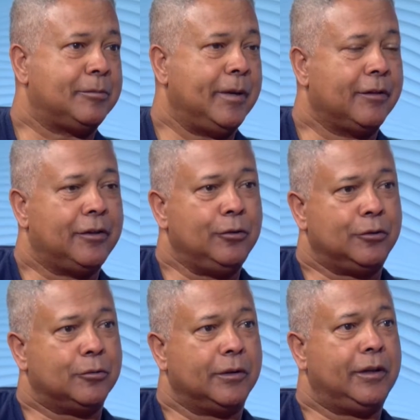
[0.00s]
Smith,
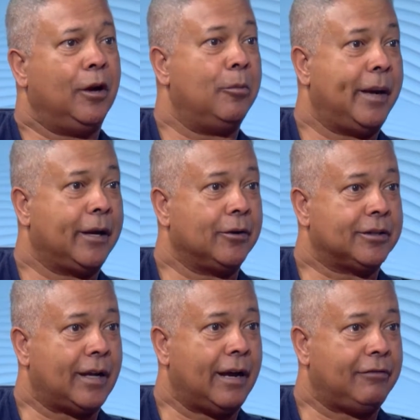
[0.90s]
who's with the Omega
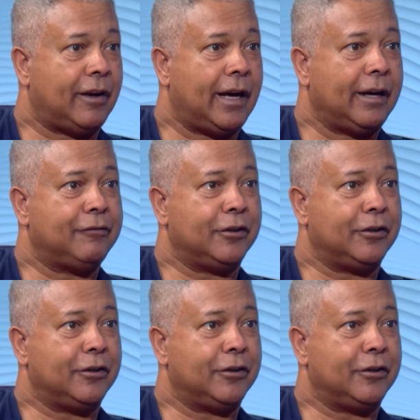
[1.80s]
Psi Phi